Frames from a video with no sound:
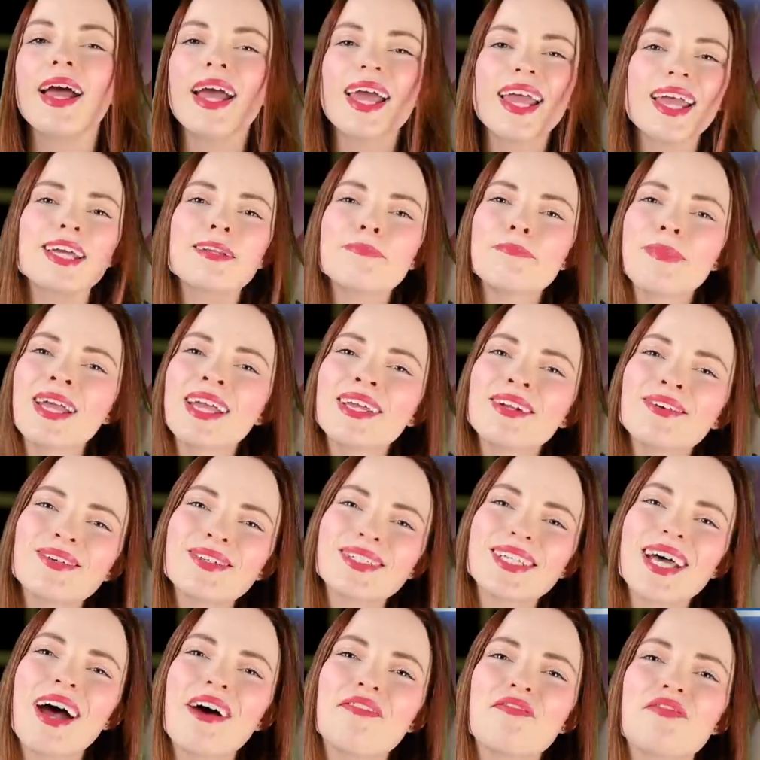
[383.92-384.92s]
It may
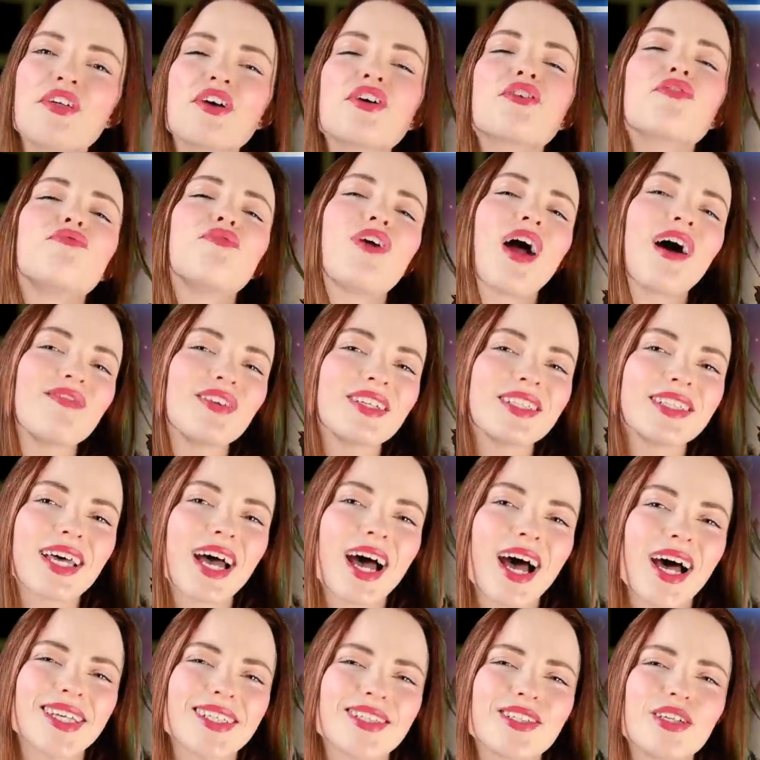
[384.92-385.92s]
not have the
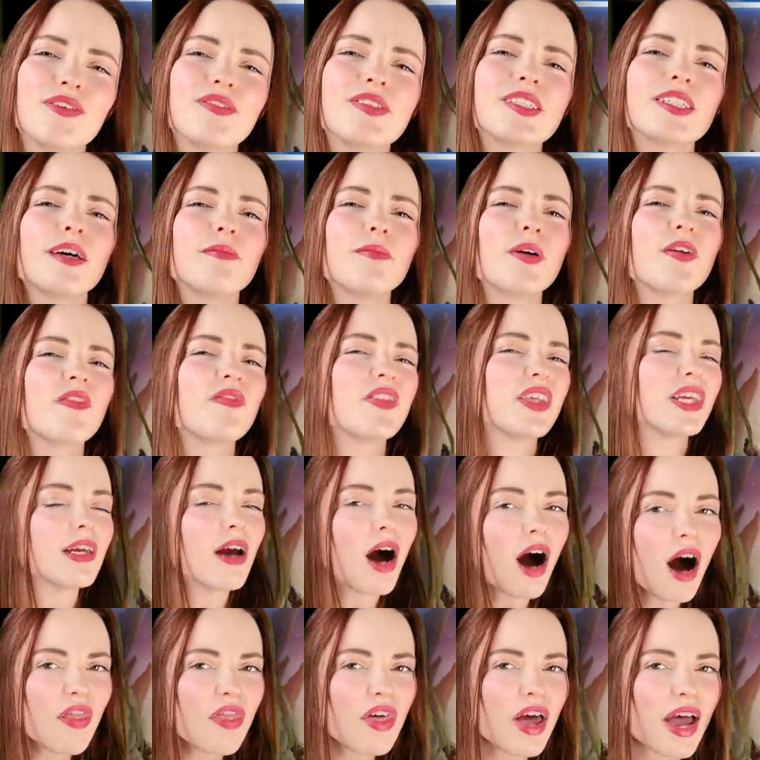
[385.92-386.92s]
gravitas of some of the
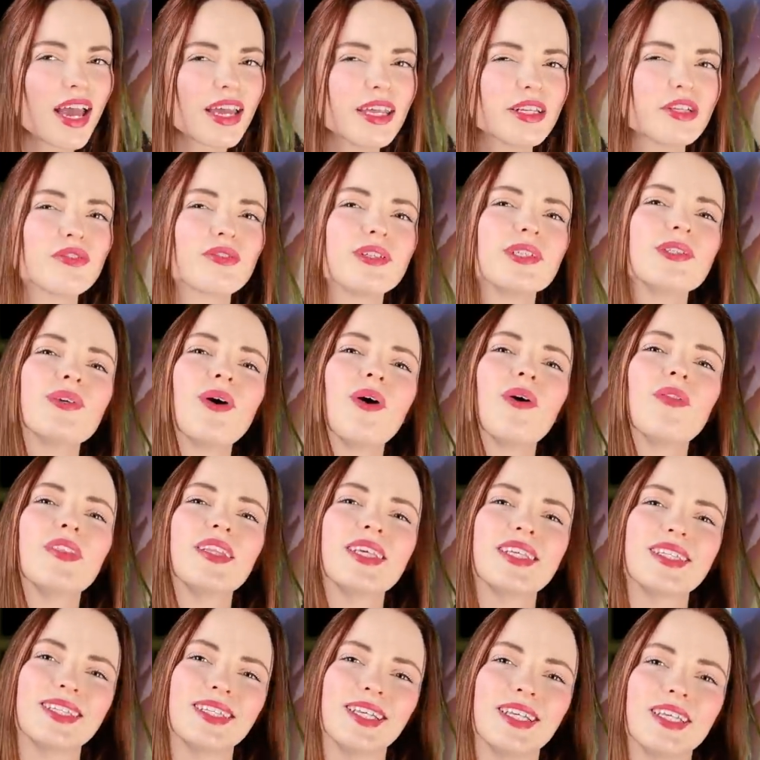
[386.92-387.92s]
other entries on
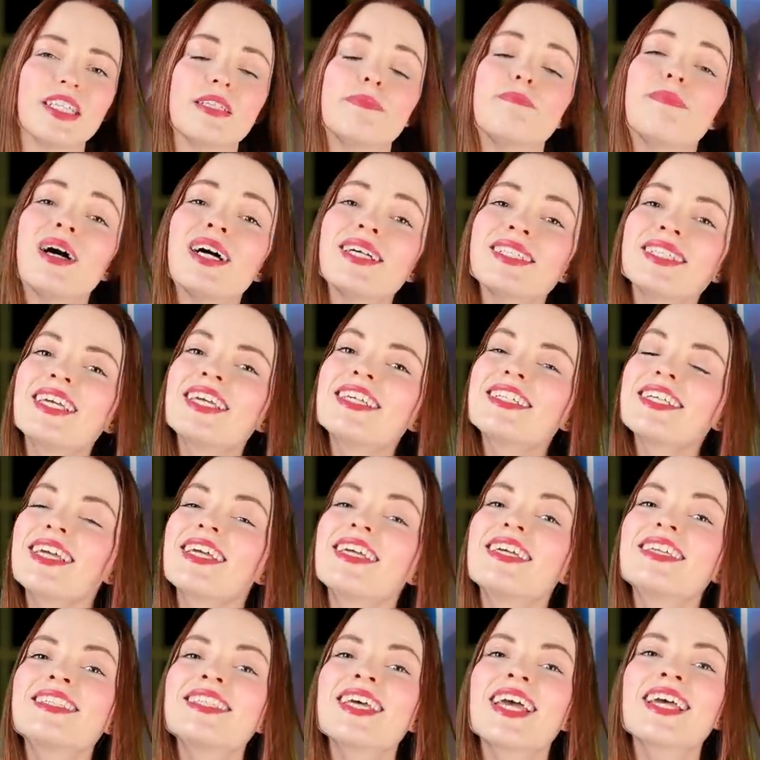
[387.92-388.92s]
this list, but it
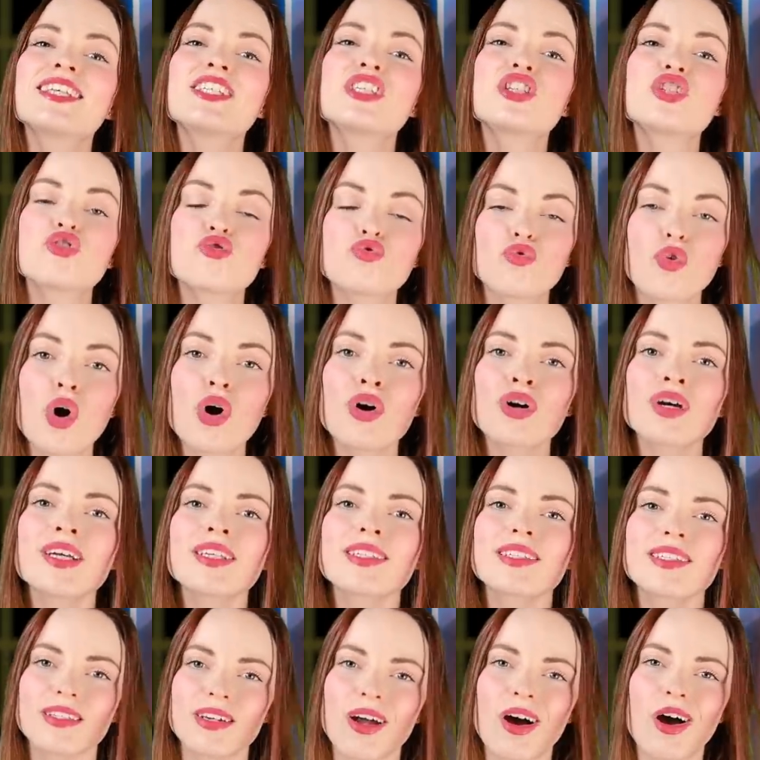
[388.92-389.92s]
is a strong
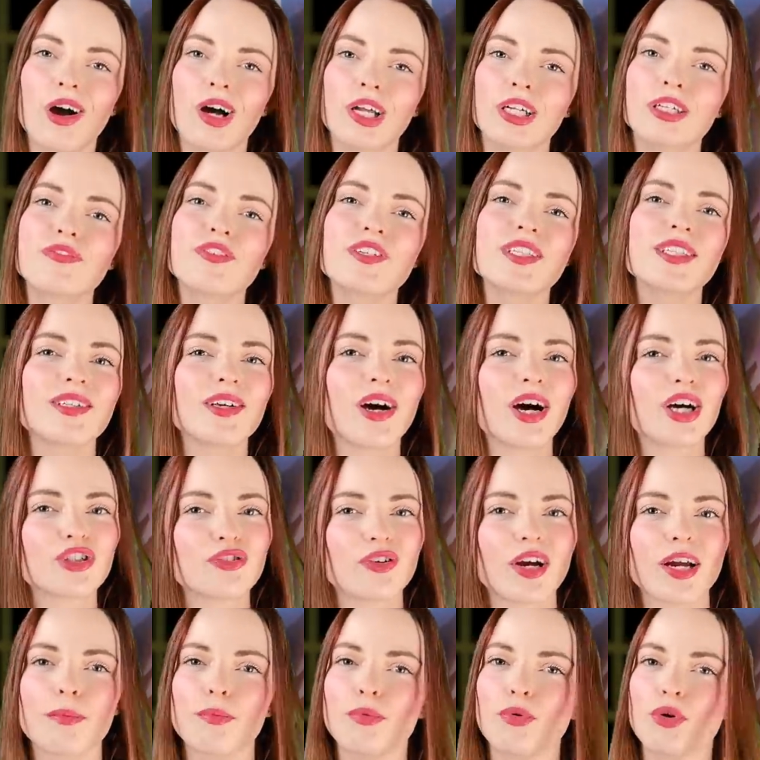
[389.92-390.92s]
start for Star
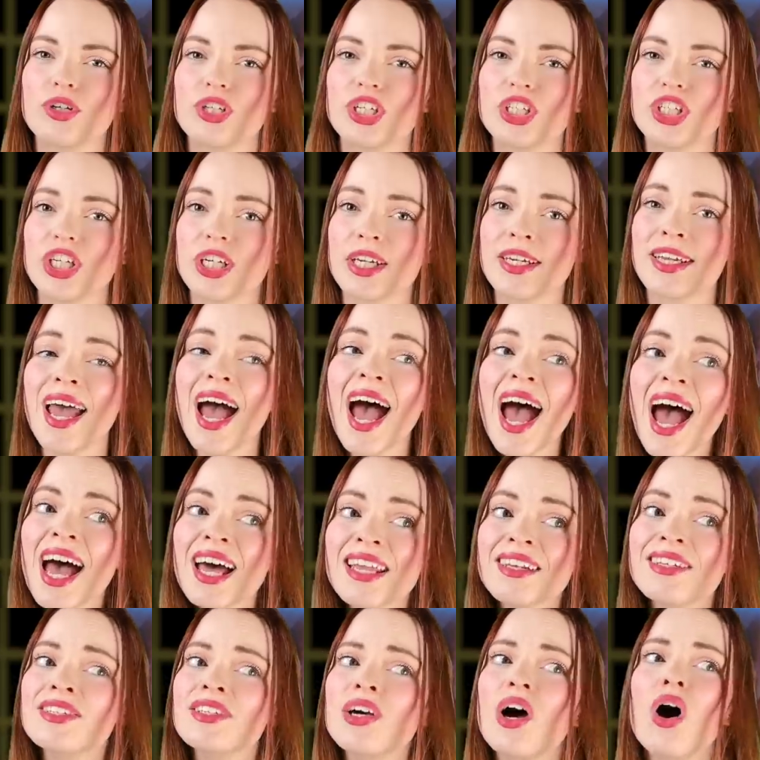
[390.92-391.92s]
Trek Prodigy
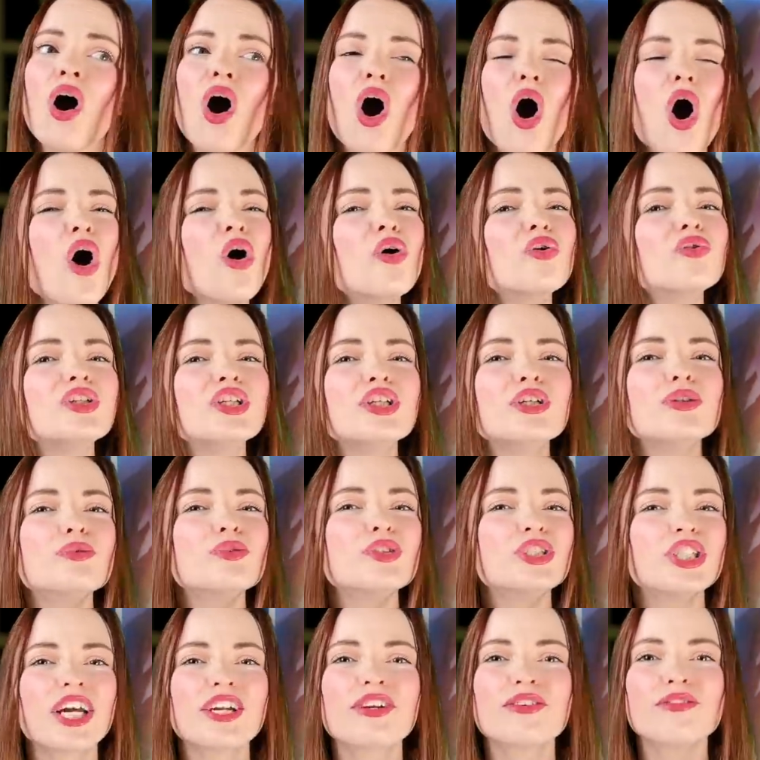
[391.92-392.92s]
and a whole new
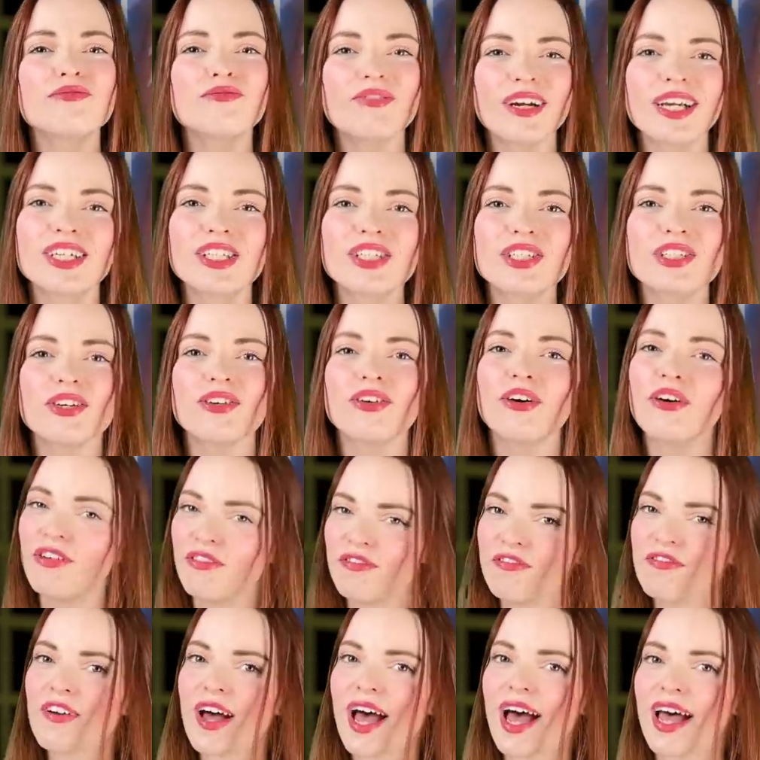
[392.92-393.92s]
generation of
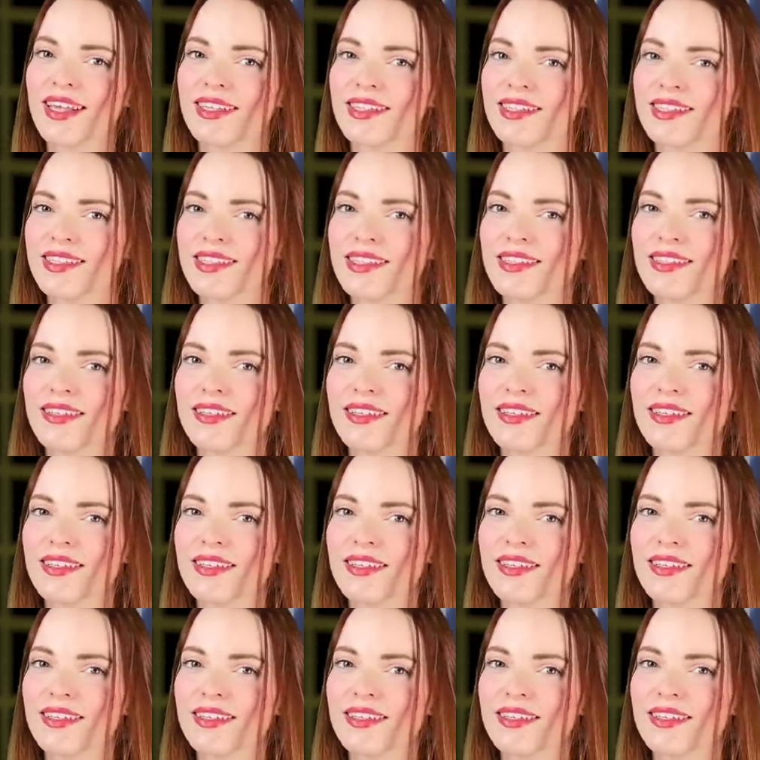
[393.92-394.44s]
fans.